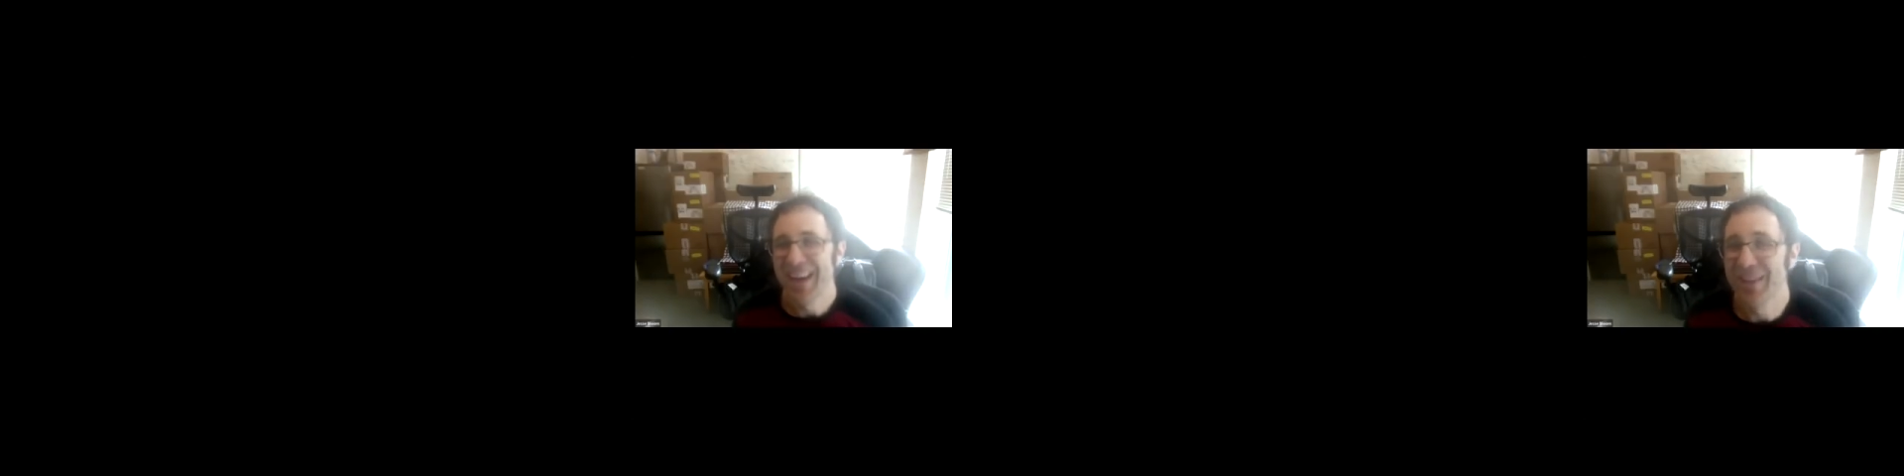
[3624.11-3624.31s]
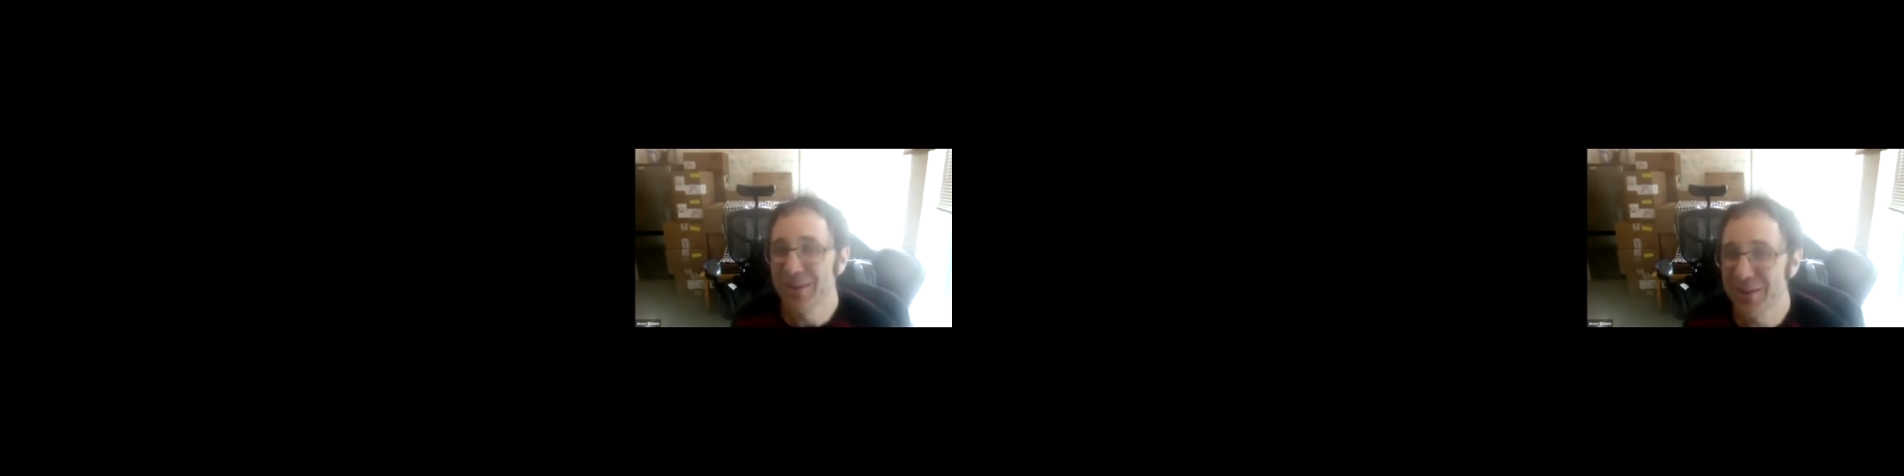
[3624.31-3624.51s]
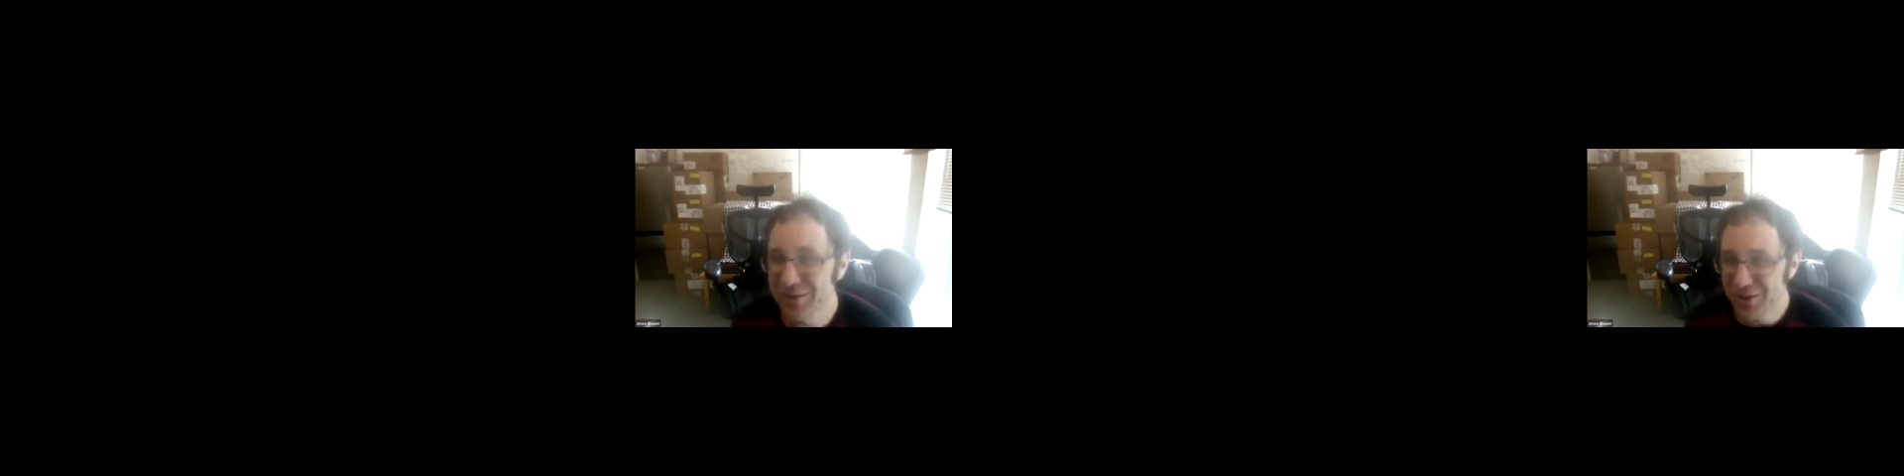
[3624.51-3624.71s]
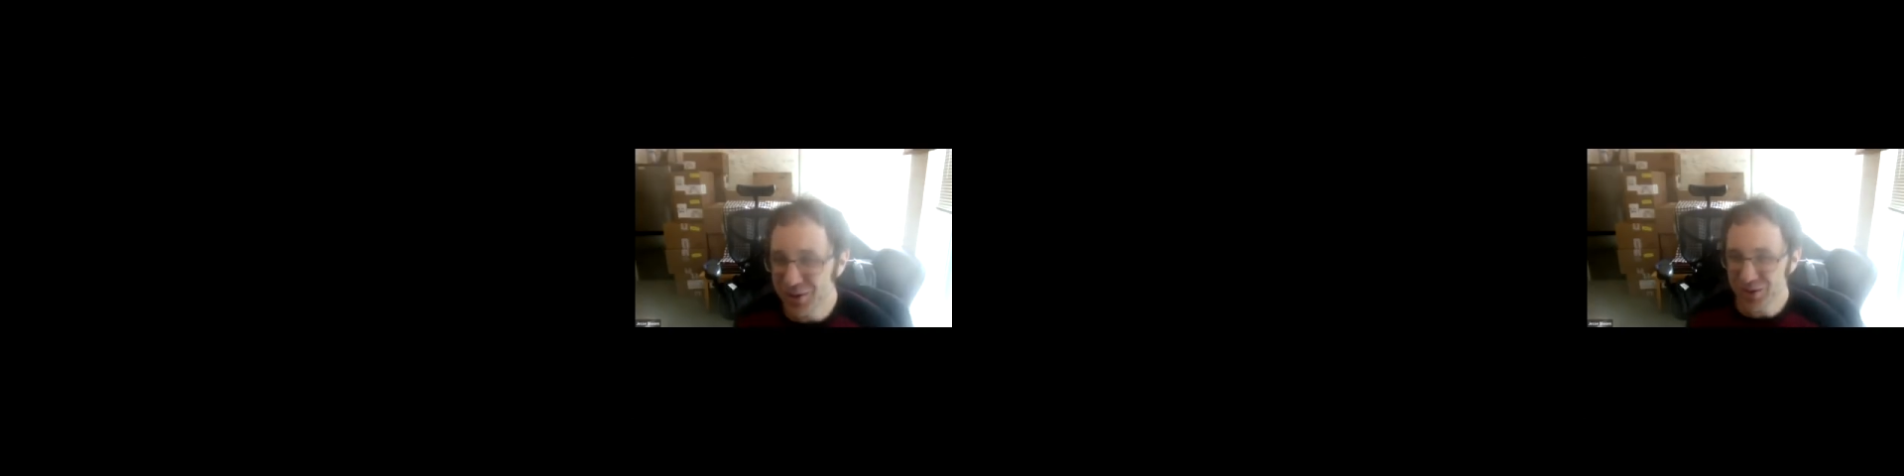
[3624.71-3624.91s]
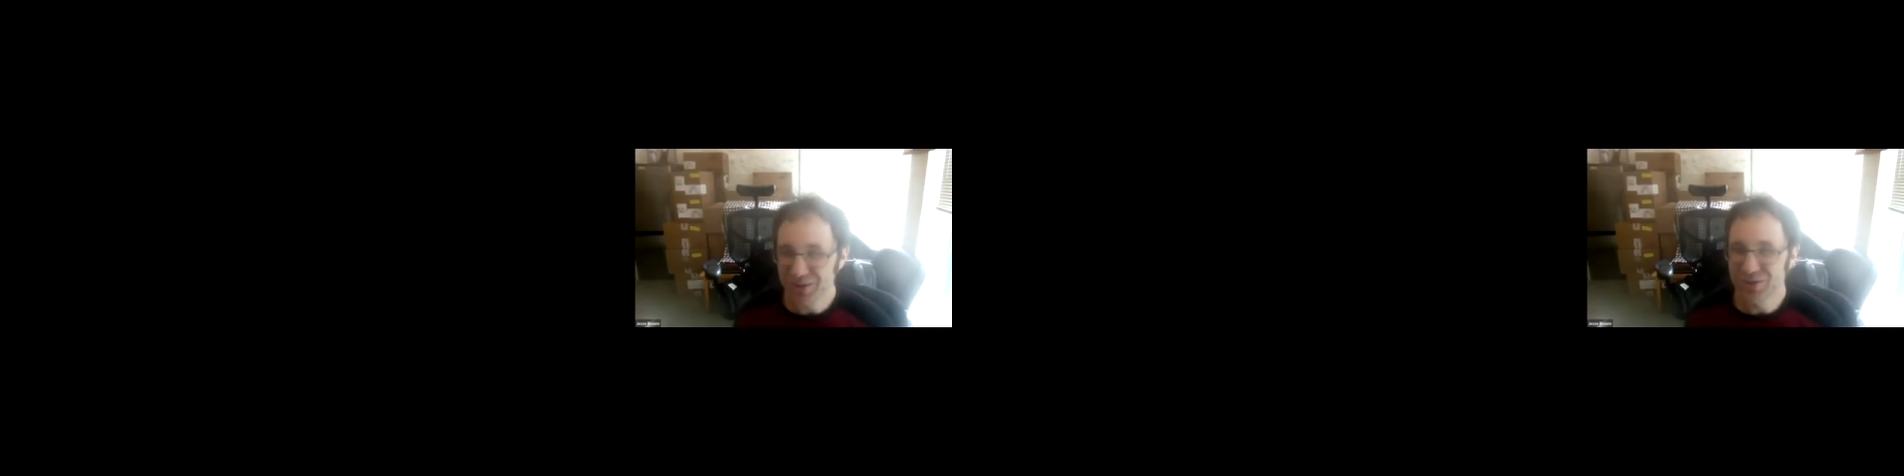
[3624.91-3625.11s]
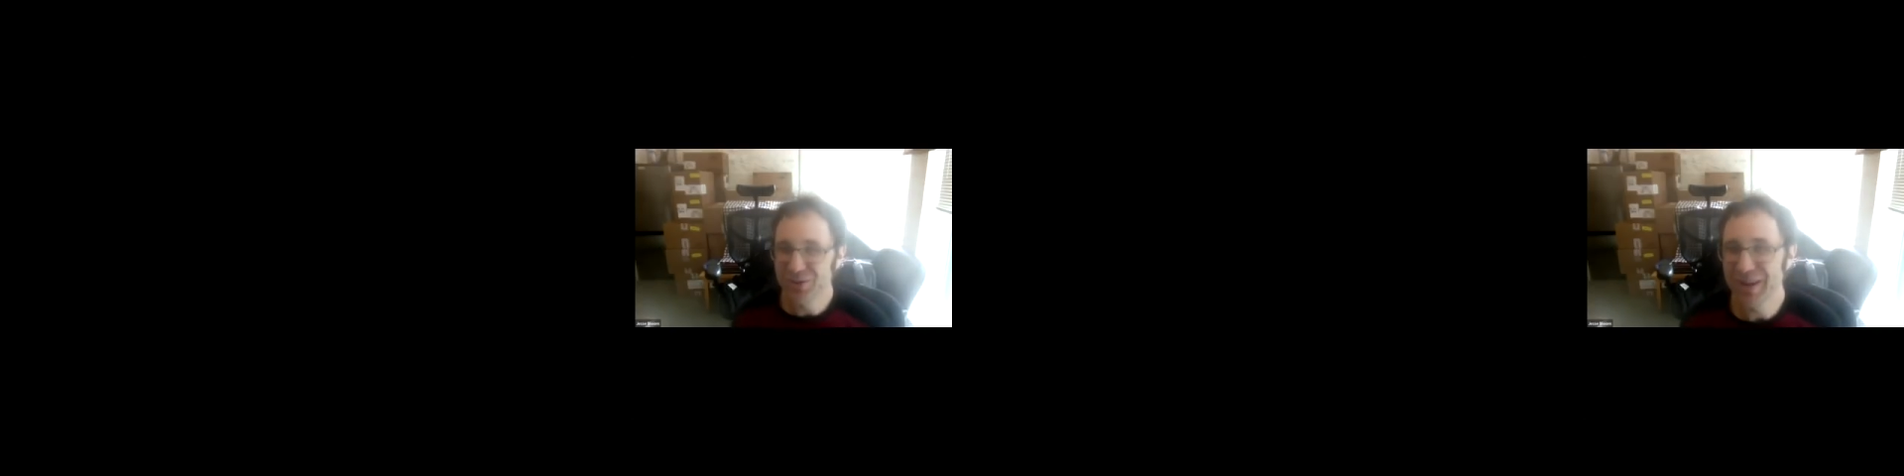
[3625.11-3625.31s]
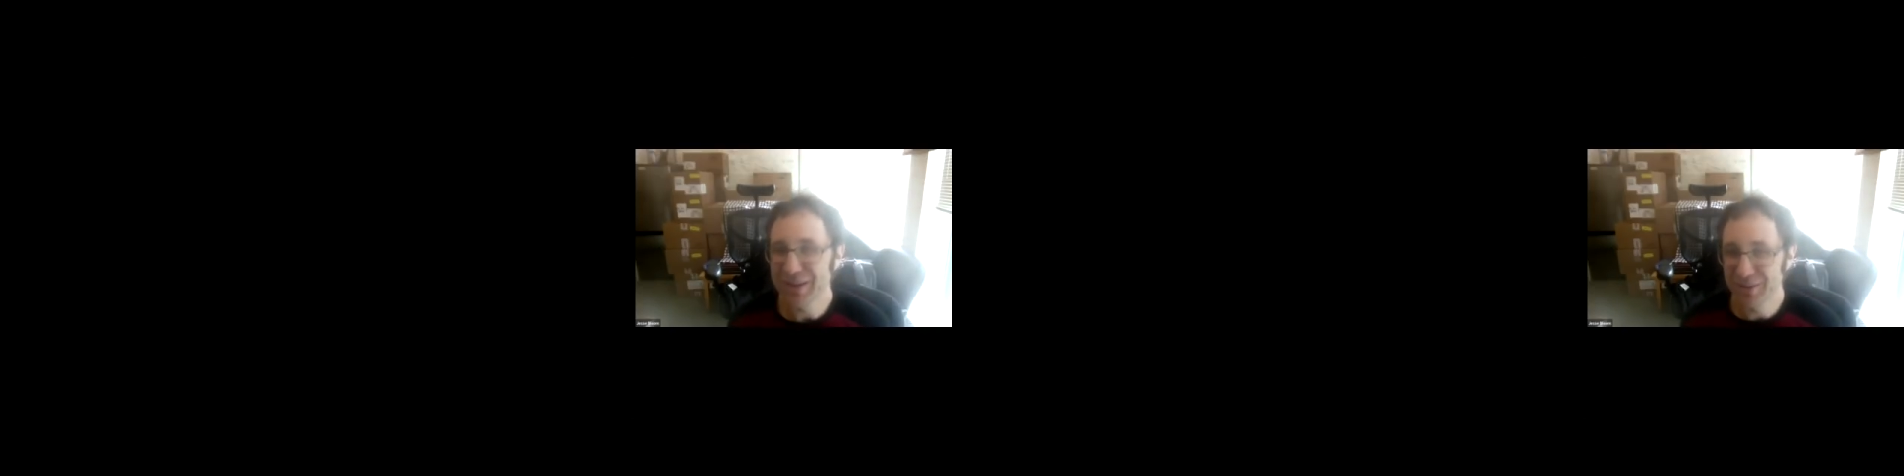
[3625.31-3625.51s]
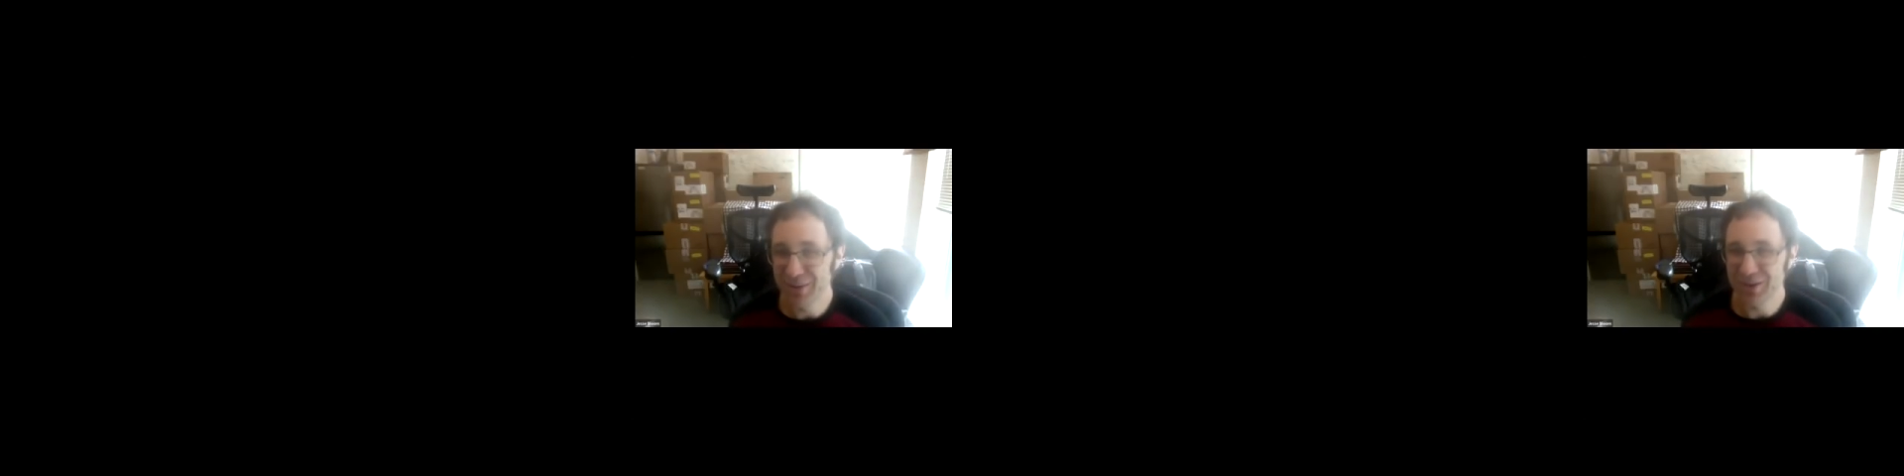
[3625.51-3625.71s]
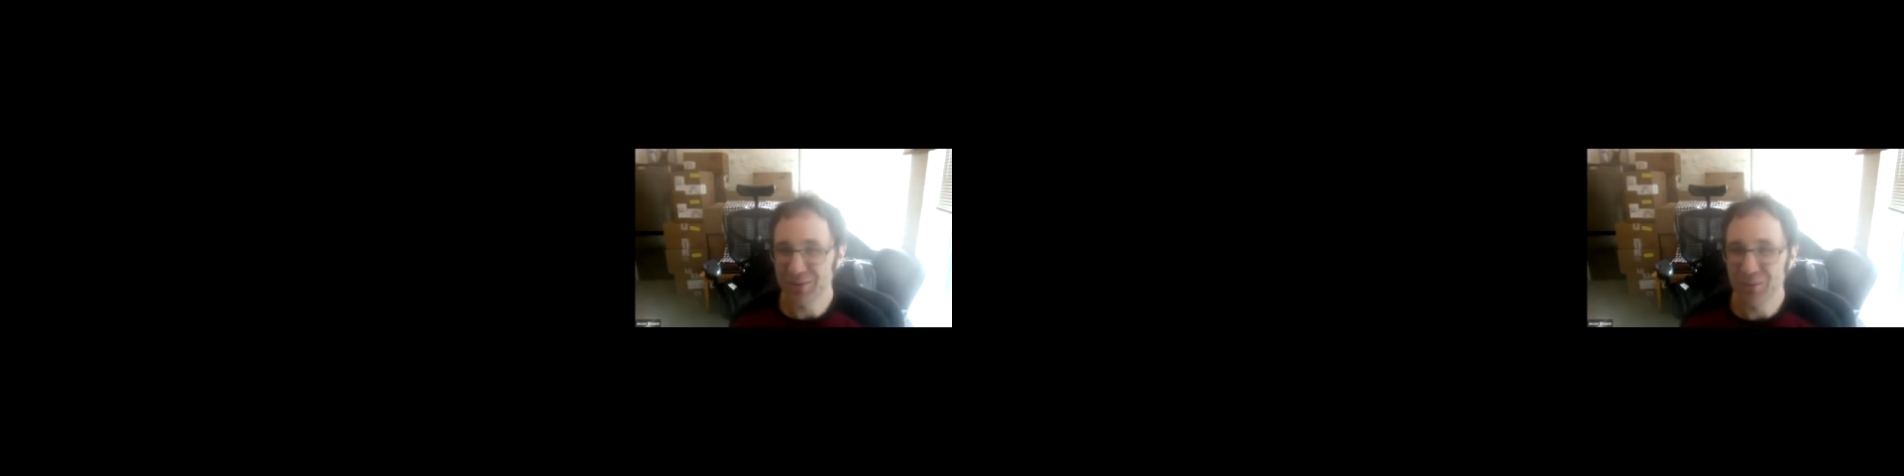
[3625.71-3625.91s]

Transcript: there's two possibilities.